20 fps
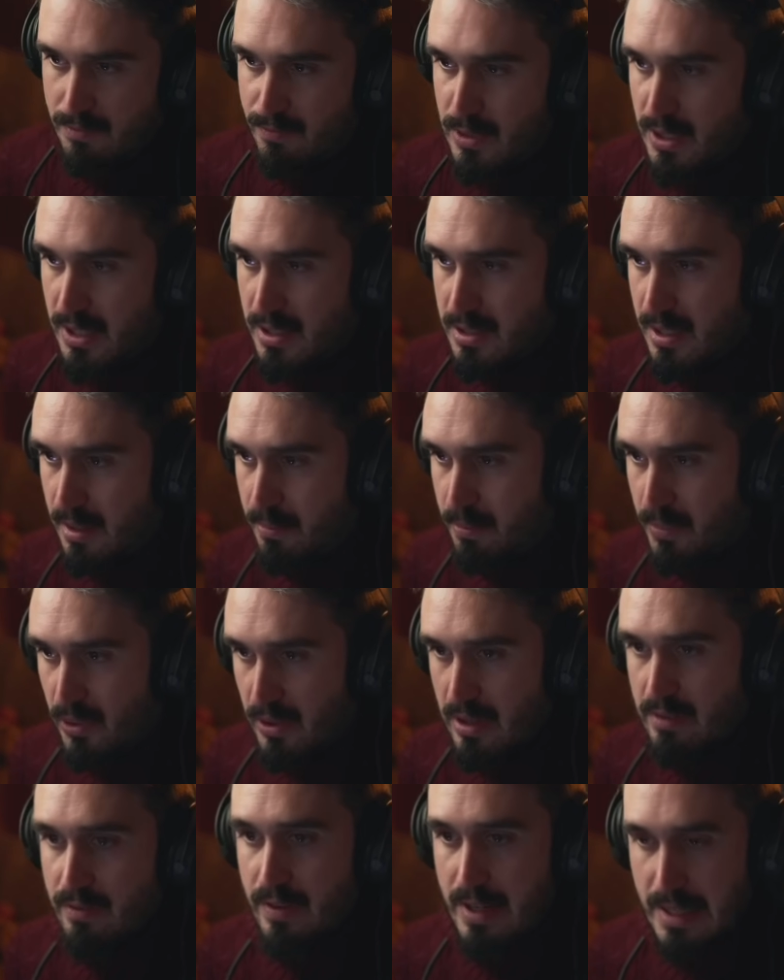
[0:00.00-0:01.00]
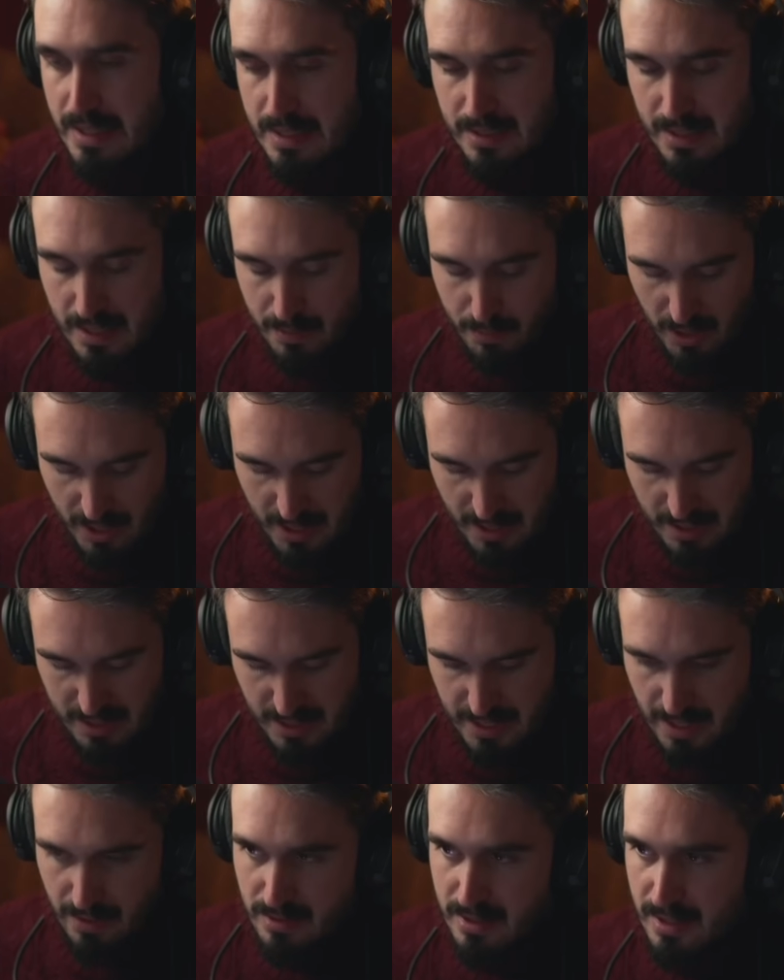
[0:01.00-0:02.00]
For example, if I disable it, it
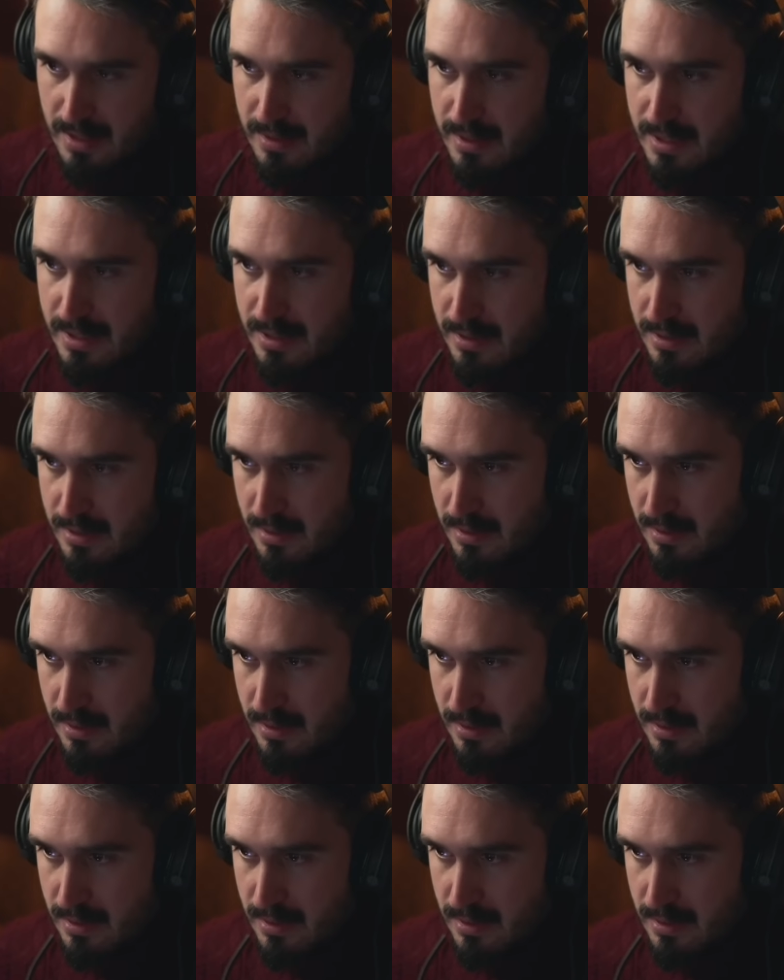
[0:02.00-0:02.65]
sounds like this.